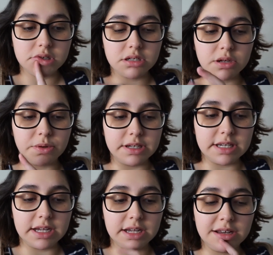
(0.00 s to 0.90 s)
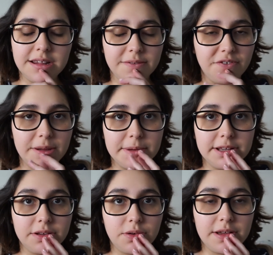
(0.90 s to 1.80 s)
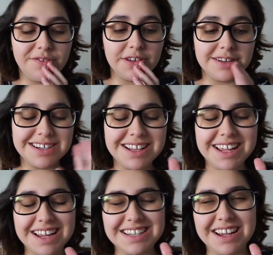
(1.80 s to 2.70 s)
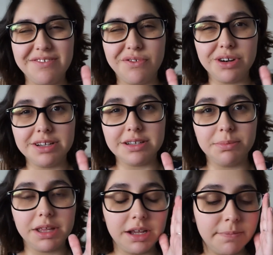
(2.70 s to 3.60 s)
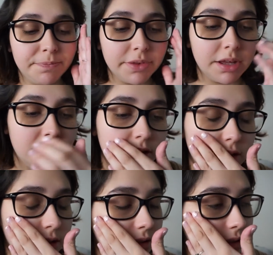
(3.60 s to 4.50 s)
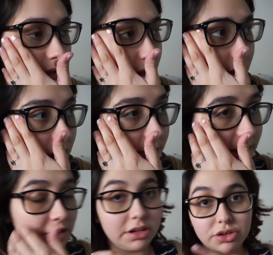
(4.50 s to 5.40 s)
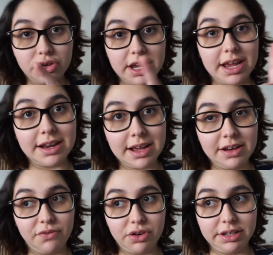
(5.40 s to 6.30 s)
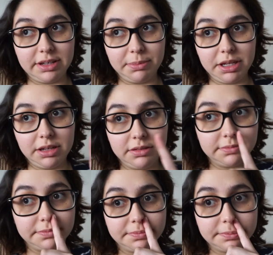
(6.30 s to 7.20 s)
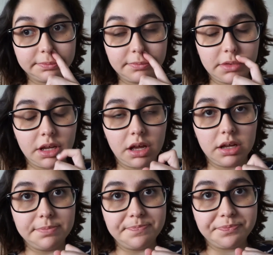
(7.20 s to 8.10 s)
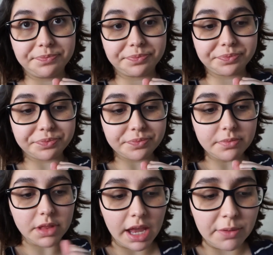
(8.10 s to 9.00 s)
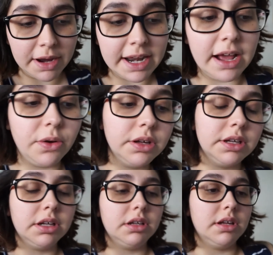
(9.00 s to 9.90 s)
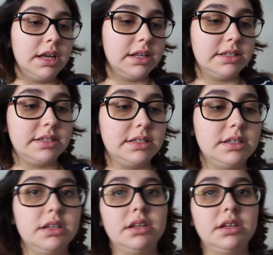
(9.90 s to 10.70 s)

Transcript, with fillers: So I want to say not even five minutes ago. I finished it like at ten forty something. Um, I started drinking at nine forty something. Um, and right now it's